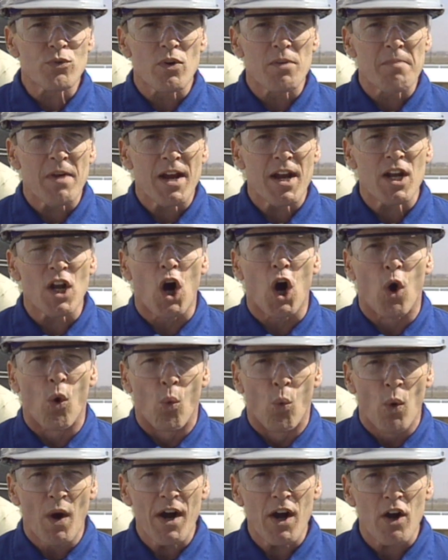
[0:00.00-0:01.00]
remain
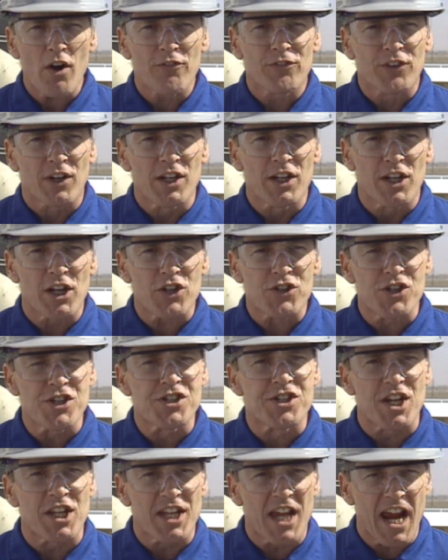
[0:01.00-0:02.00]
aware of
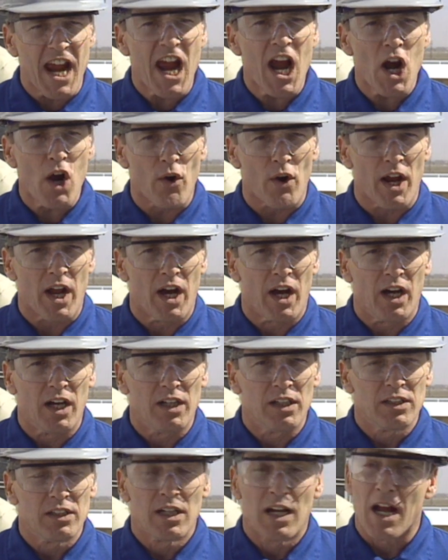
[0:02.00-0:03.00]
conditions in the area
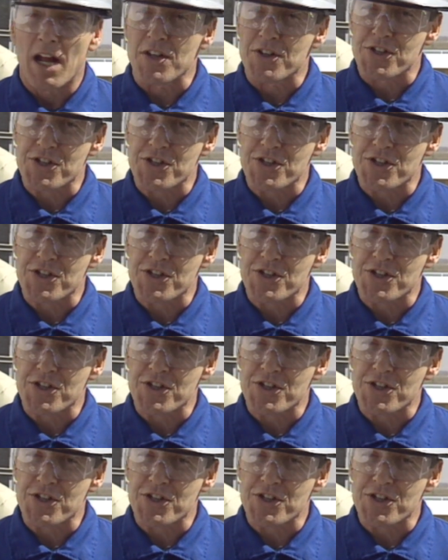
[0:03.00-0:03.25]
and